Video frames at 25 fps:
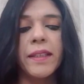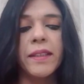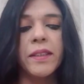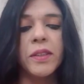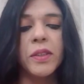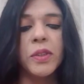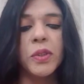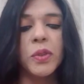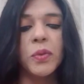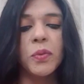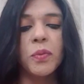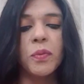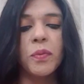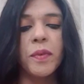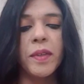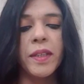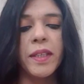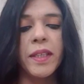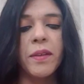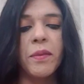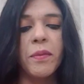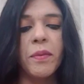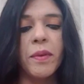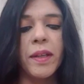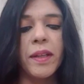it is
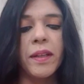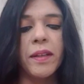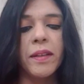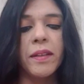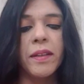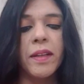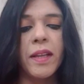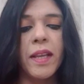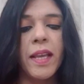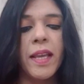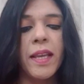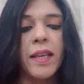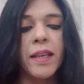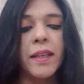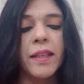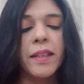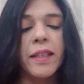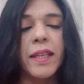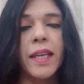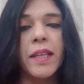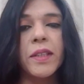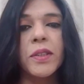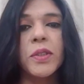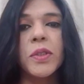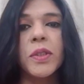very well
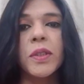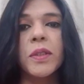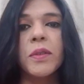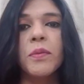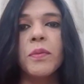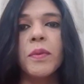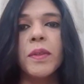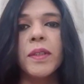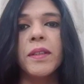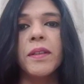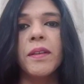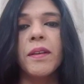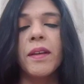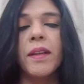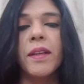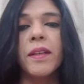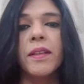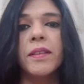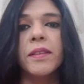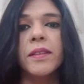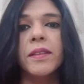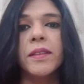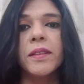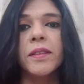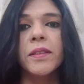connected with their
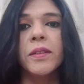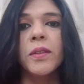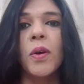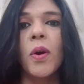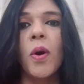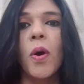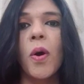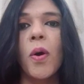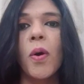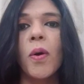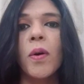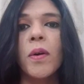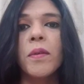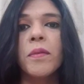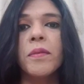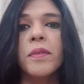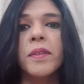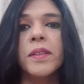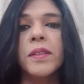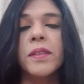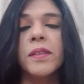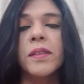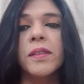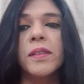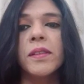hog,
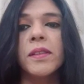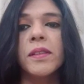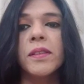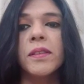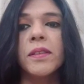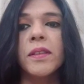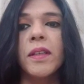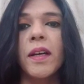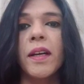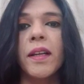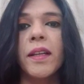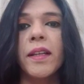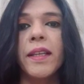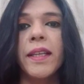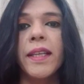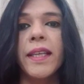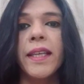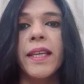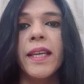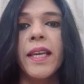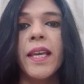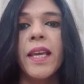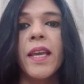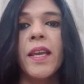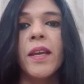which is the
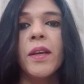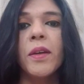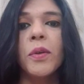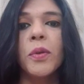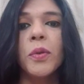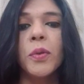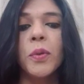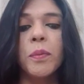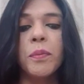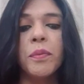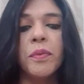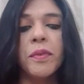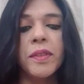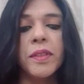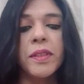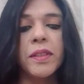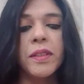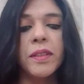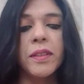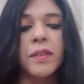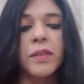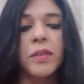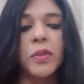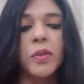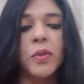Harley group, which
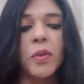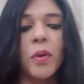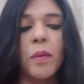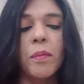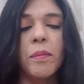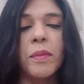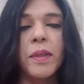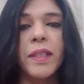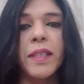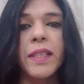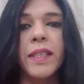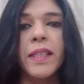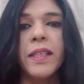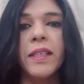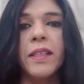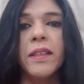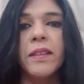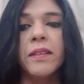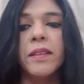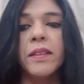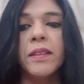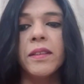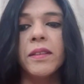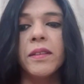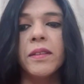is
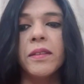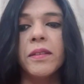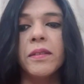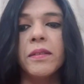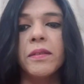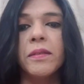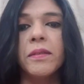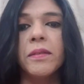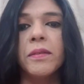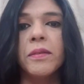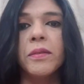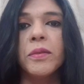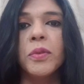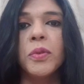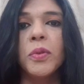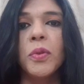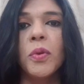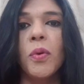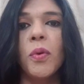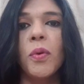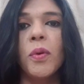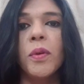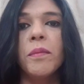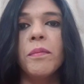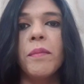normally
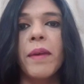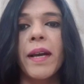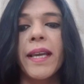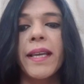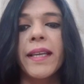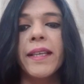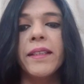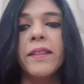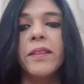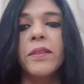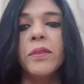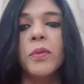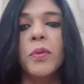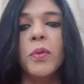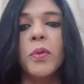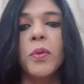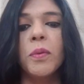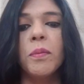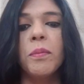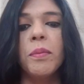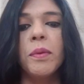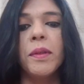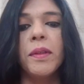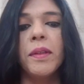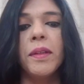known by the
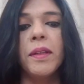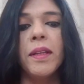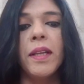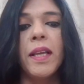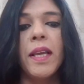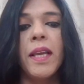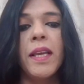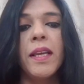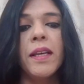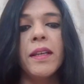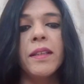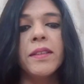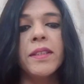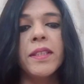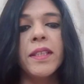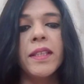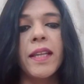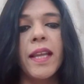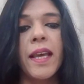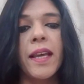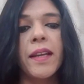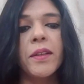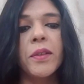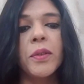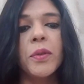global
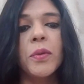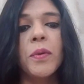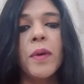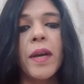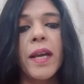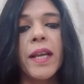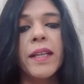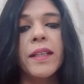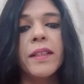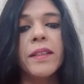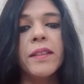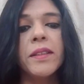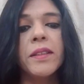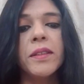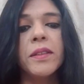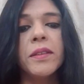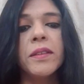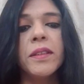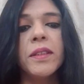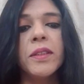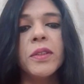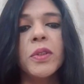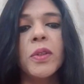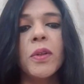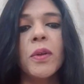scenario. And
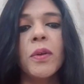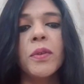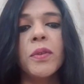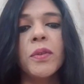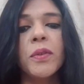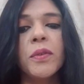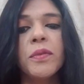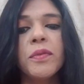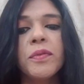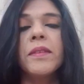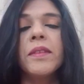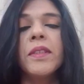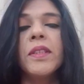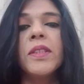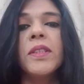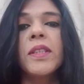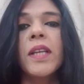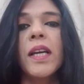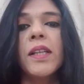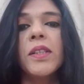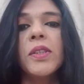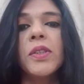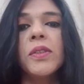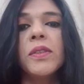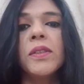there's a lot of
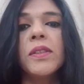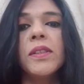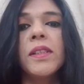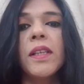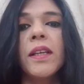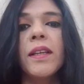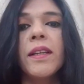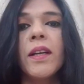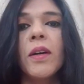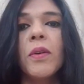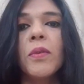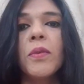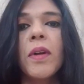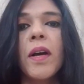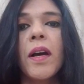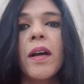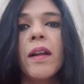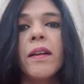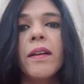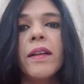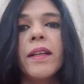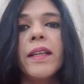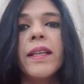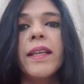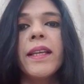discussions around
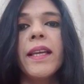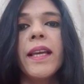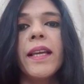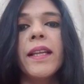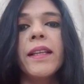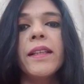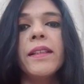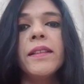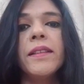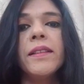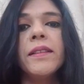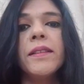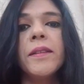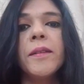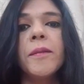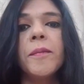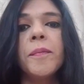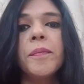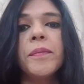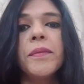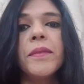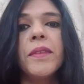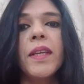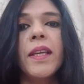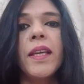Harley,
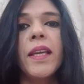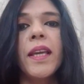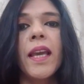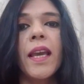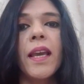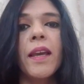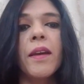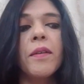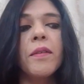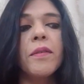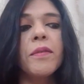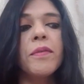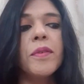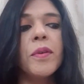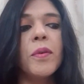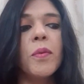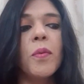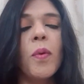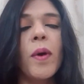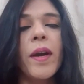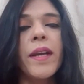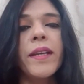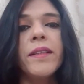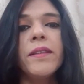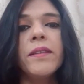and they have a
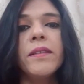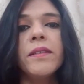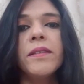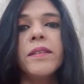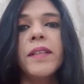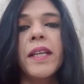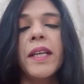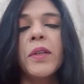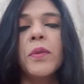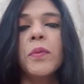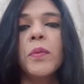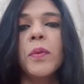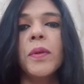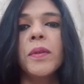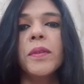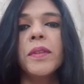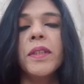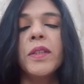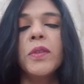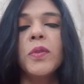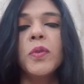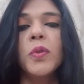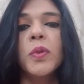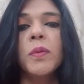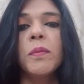wider network.
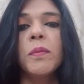They use